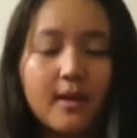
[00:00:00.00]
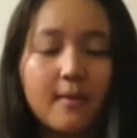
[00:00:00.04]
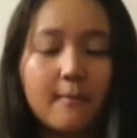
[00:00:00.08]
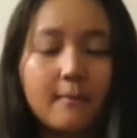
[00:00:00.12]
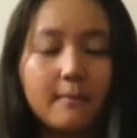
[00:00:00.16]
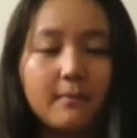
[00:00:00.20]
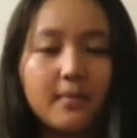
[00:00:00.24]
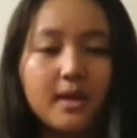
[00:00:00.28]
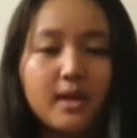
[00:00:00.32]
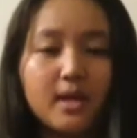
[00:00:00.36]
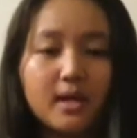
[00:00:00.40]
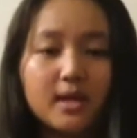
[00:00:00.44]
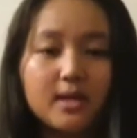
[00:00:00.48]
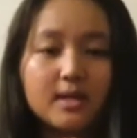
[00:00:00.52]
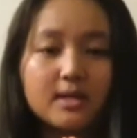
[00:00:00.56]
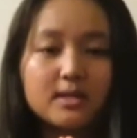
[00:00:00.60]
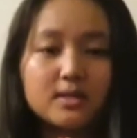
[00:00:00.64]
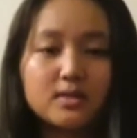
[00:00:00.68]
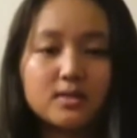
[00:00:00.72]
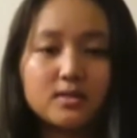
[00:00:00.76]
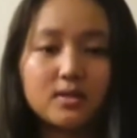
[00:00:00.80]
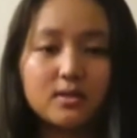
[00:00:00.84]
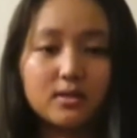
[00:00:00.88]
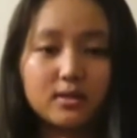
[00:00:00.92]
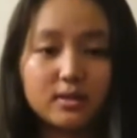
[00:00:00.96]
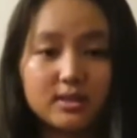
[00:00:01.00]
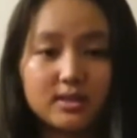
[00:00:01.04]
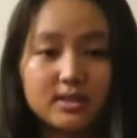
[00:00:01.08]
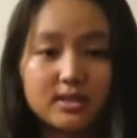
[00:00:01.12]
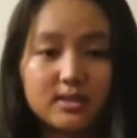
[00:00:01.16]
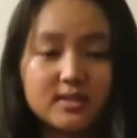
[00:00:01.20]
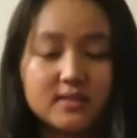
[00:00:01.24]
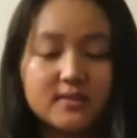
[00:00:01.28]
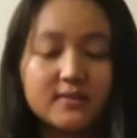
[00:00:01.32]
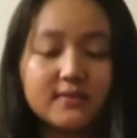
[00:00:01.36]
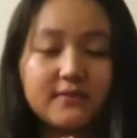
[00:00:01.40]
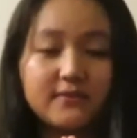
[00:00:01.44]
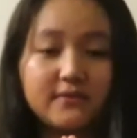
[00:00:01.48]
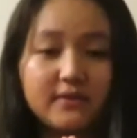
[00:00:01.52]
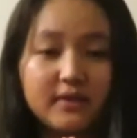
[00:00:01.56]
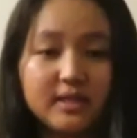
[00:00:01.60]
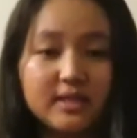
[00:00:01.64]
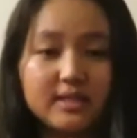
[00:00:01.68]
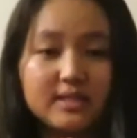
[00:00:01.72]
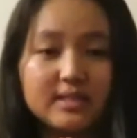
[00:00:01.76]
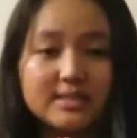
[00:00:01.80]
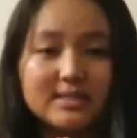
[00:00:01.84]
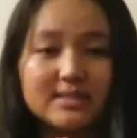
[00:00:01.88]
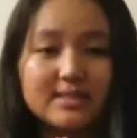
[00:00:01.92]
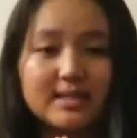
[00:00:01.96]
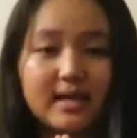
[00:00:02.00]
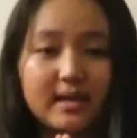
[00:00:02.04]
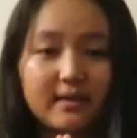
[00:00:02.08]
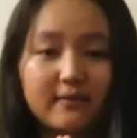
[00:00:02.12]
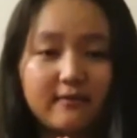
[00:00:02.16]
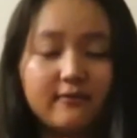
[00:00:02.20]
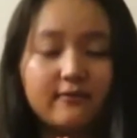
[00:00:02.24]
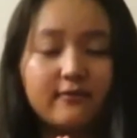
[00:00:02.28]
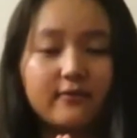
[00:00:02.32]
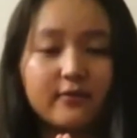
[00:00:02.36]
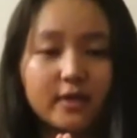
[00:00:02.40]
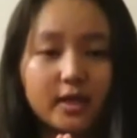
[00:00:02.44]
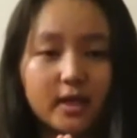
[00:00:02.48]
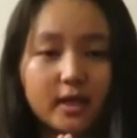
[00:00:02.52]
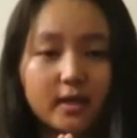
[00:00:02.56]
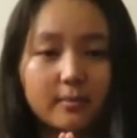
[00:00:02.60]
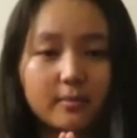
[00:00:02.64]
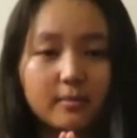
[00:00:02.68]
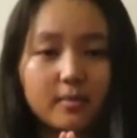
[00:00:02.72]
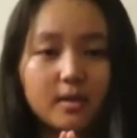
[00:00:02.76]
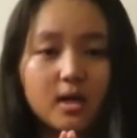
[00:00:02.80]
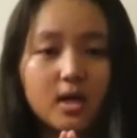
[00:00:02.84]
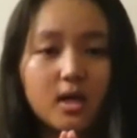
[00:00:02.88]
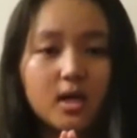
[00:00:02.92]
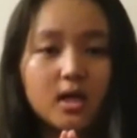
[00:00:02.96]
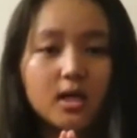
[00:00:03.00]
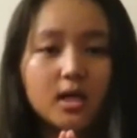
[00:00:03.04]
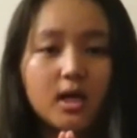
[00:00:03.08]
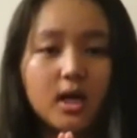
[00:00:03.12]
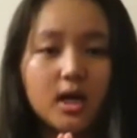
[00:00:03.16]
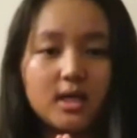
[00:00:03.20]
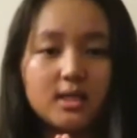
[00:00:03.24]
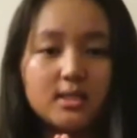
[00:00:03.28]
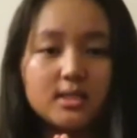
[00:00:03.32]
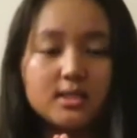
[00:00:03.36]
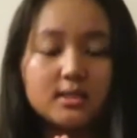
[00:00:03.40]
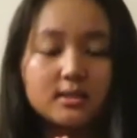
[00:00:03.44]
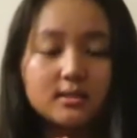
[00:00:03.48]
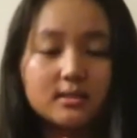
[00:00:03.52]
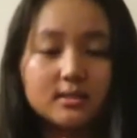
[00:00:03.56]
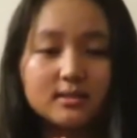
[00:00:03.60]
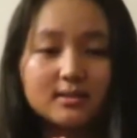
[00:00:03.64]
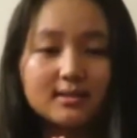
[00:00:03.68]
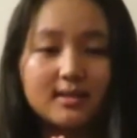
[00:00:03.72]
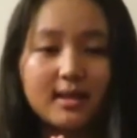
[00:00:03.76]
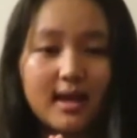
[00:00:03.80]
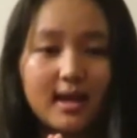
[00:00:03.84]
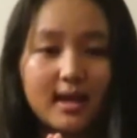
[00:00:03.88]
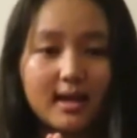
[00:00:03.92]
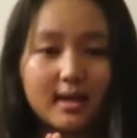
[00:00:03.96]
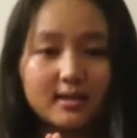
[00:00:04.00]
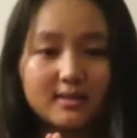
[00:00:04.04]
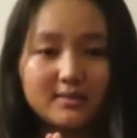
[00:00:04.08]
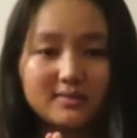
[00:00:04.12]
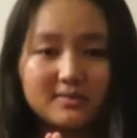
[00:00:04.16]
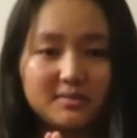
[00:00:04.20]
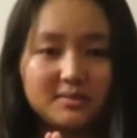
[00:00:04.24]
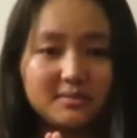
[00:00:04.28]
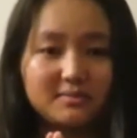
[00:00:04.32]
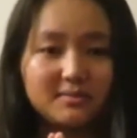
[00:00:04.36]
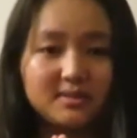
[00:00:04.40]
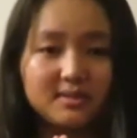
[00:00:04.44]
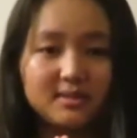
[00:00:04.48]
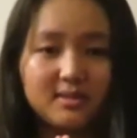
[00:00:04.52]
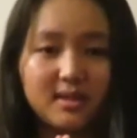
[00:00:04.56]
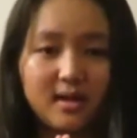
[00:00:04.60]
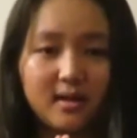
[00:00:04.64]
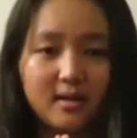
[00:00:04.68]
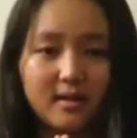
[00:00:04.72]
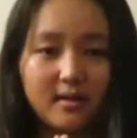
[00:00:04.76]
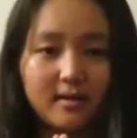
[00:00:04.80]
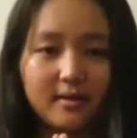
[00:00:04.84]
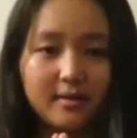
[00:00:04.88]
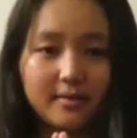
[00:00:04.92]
may His lotus feet stand firm until the end of samsara.